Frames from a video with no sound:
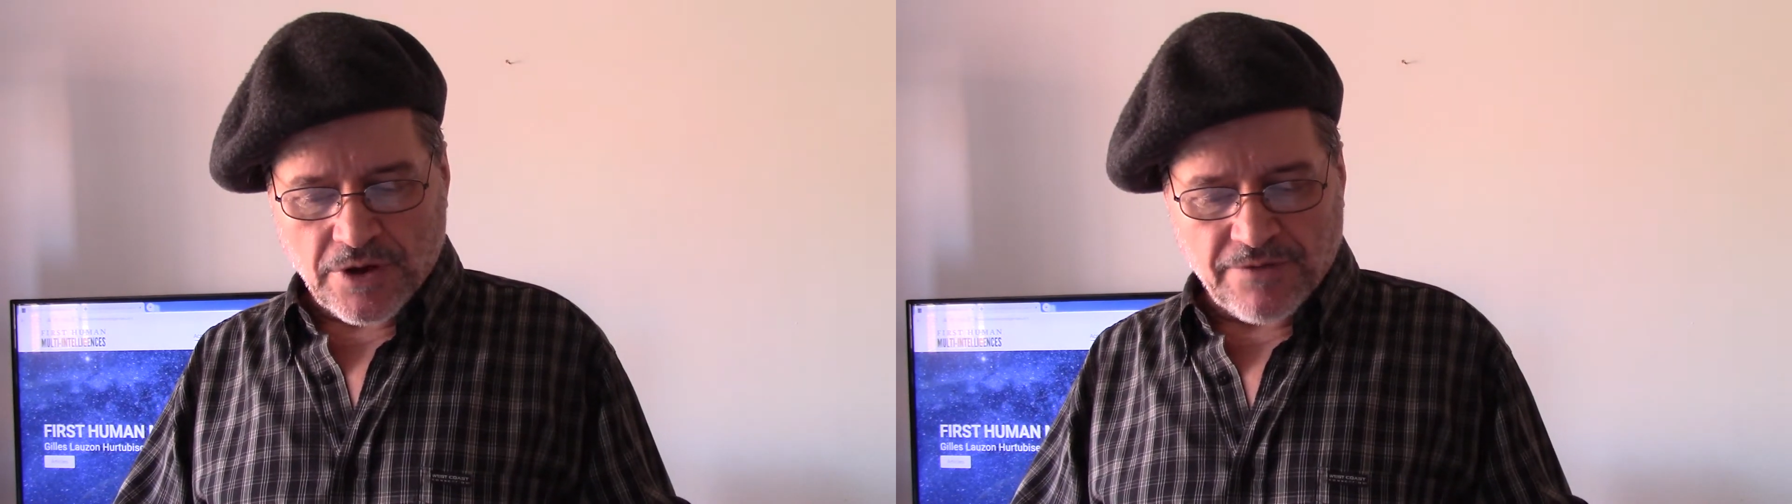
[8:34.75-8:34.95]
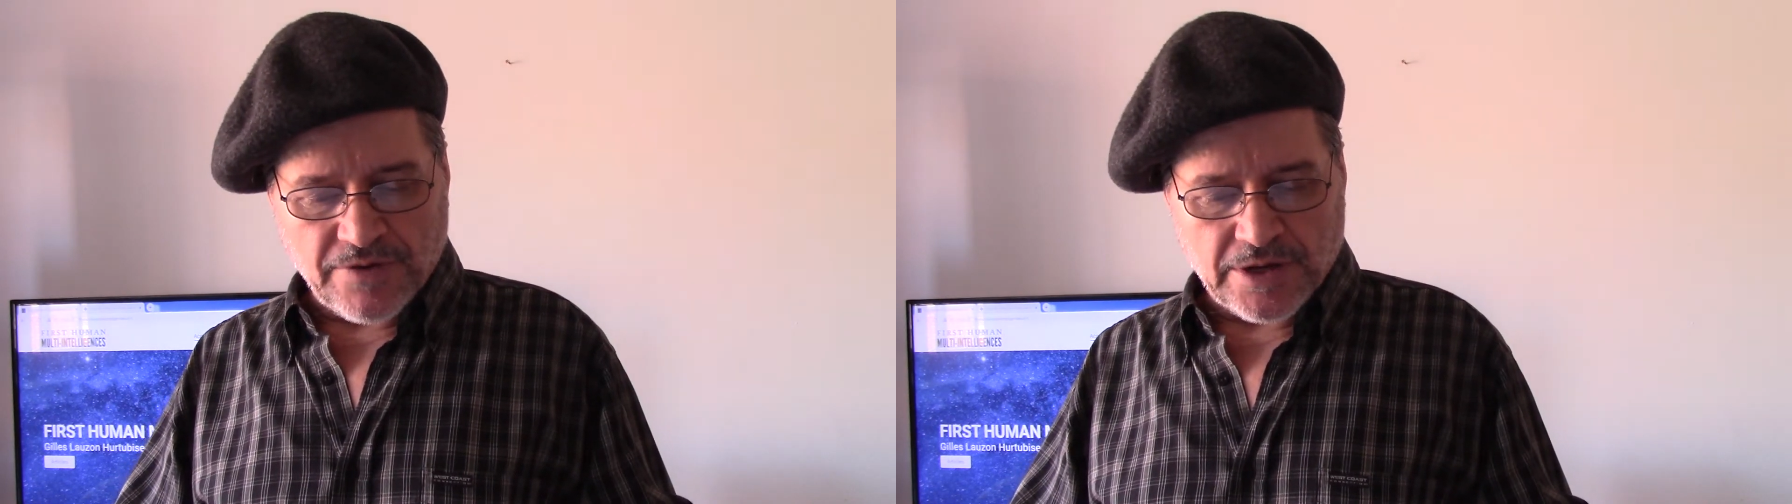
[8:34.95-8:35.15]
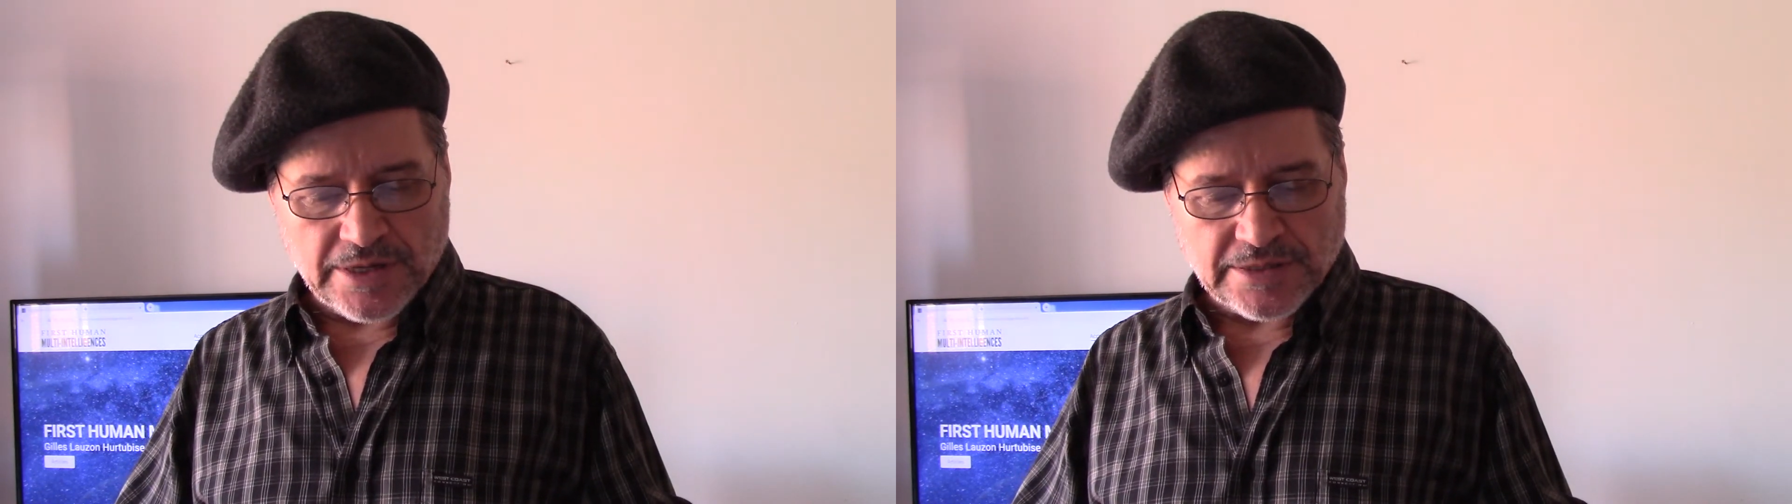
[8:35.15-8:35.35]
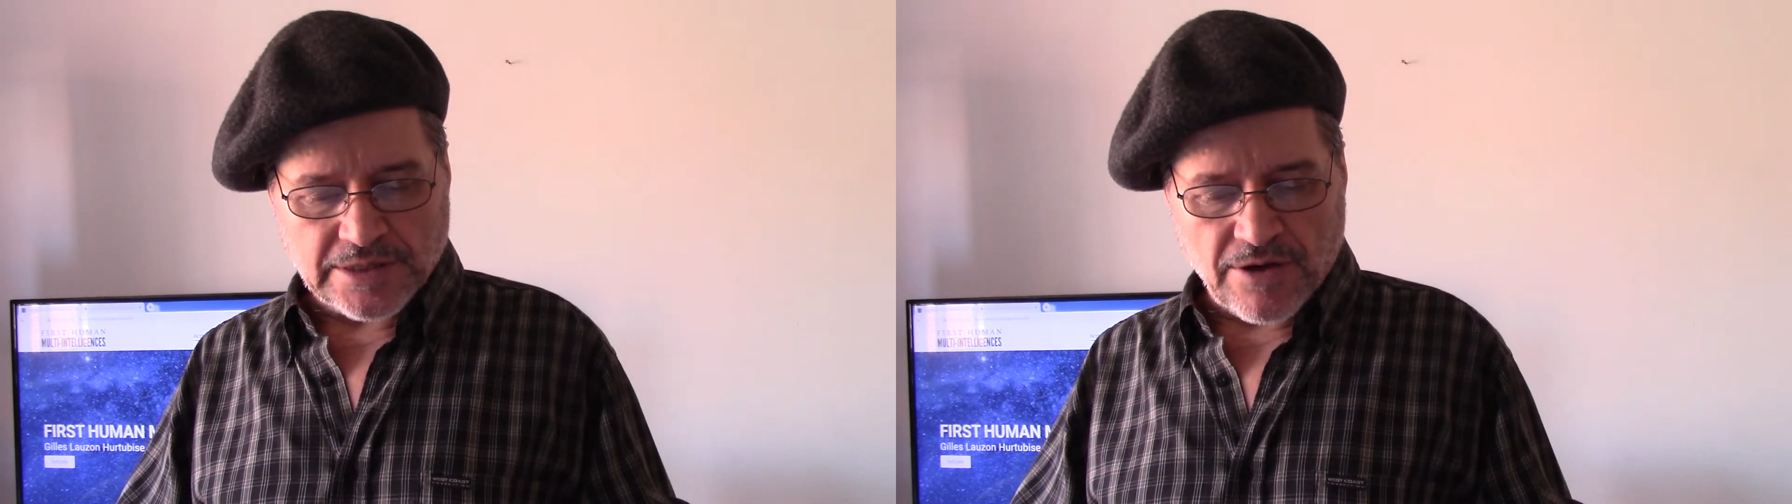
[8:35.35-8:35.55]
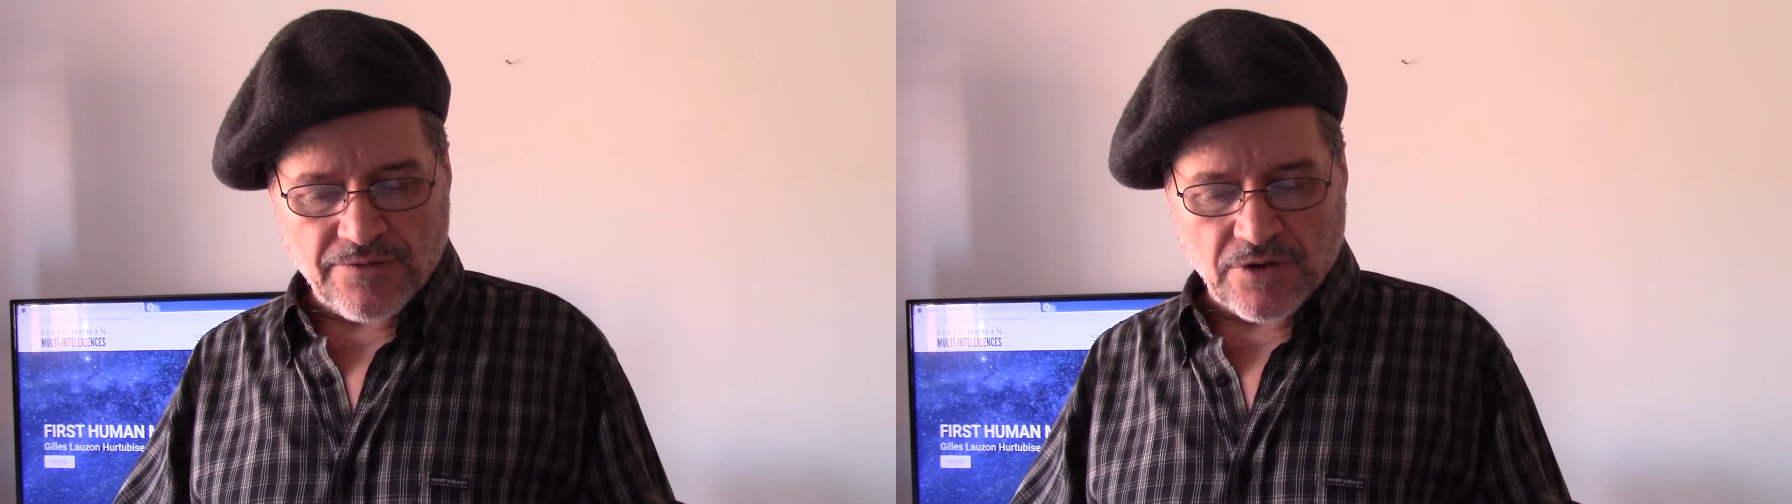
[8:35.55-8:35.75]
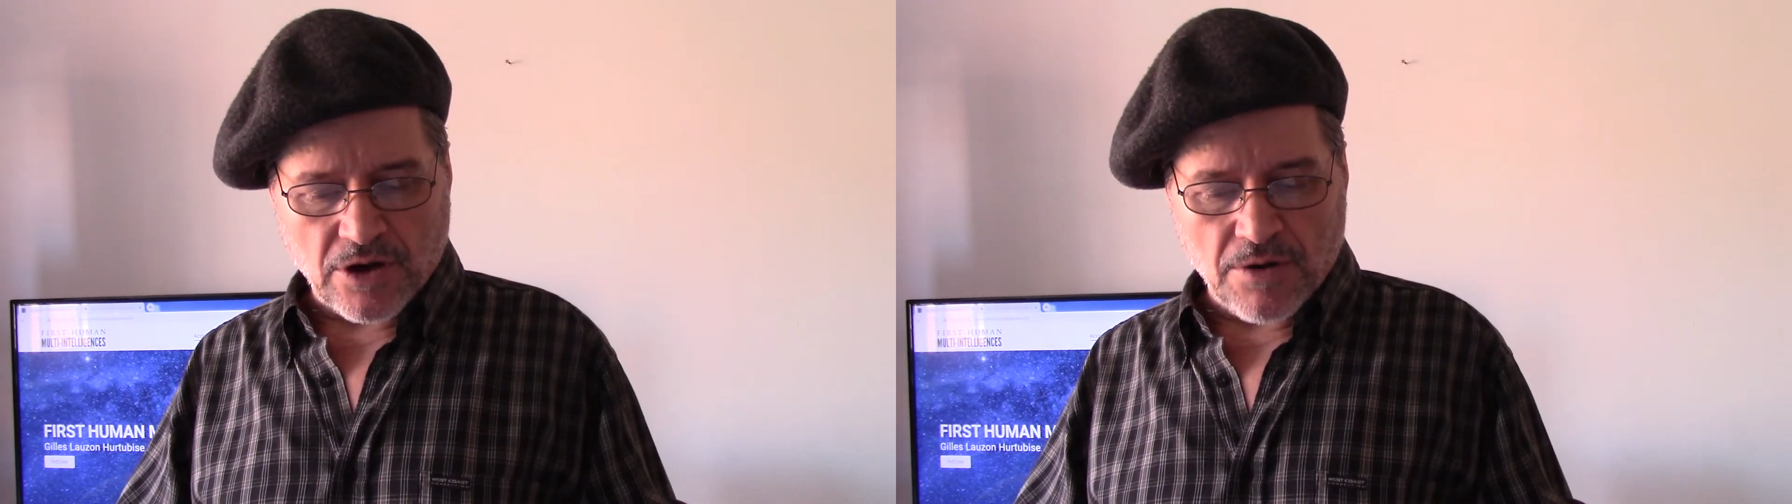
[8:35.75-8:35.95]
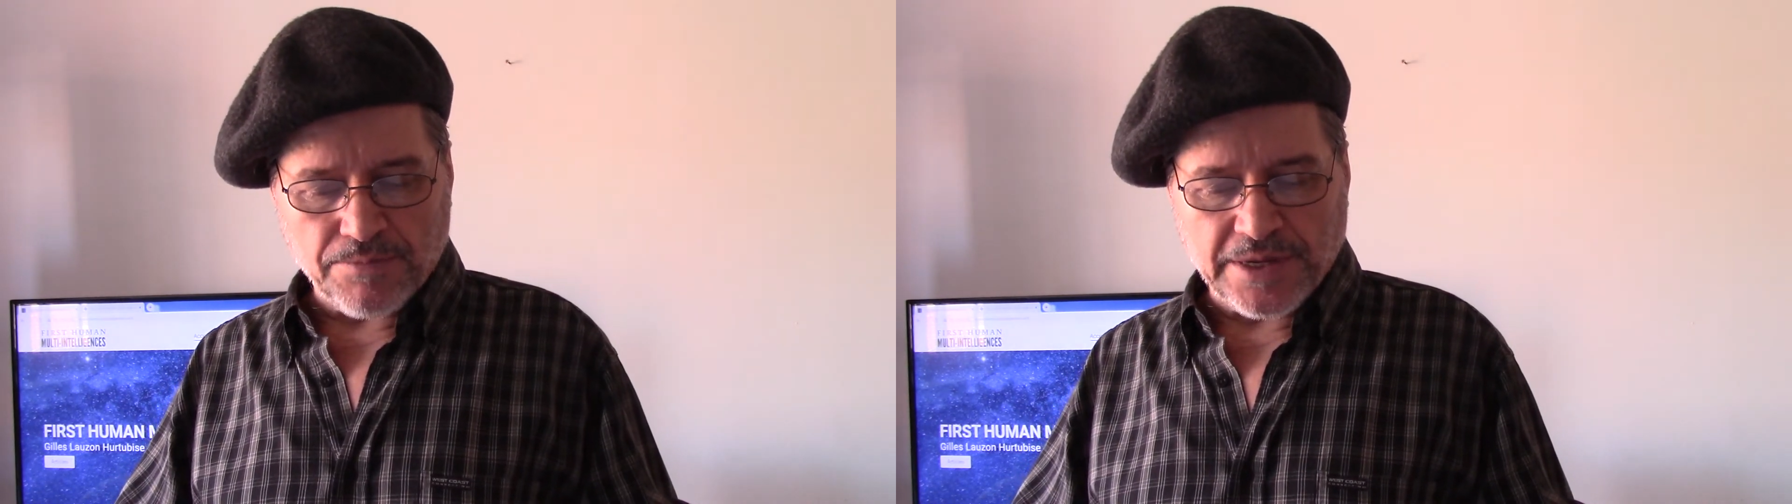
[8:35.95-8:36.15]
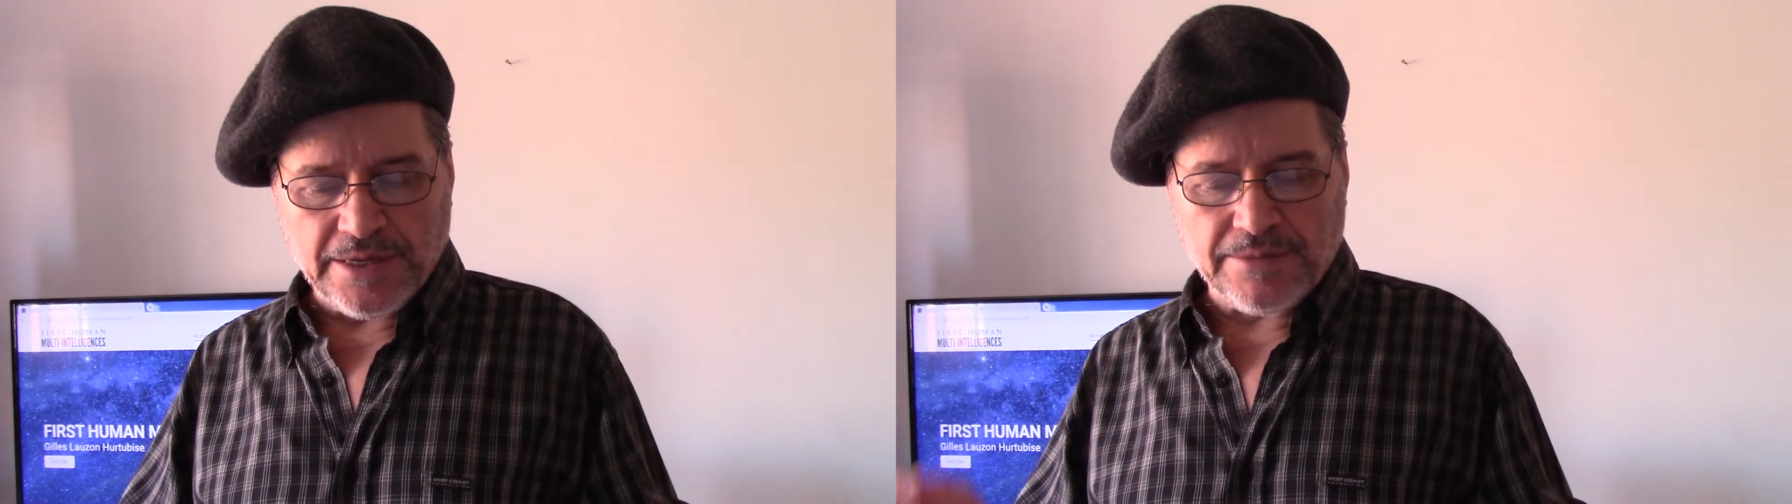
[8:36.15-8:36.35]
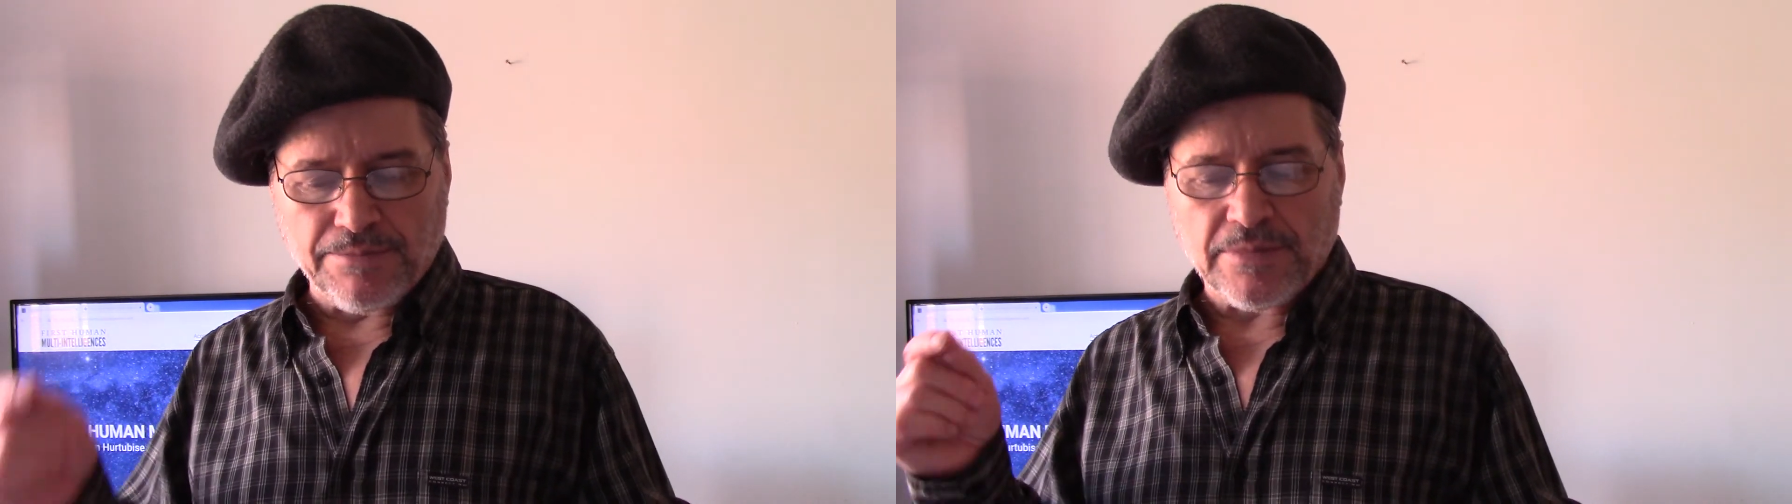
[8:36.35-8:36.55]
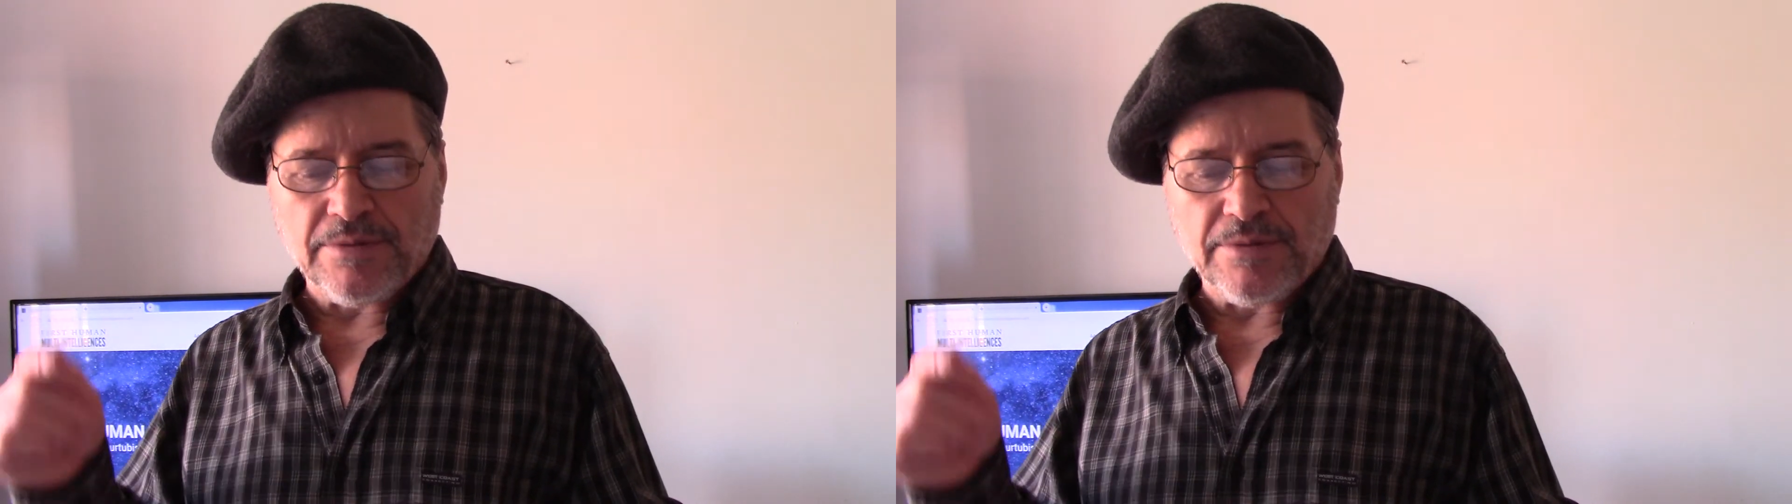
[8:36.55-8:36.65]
evidence of a complete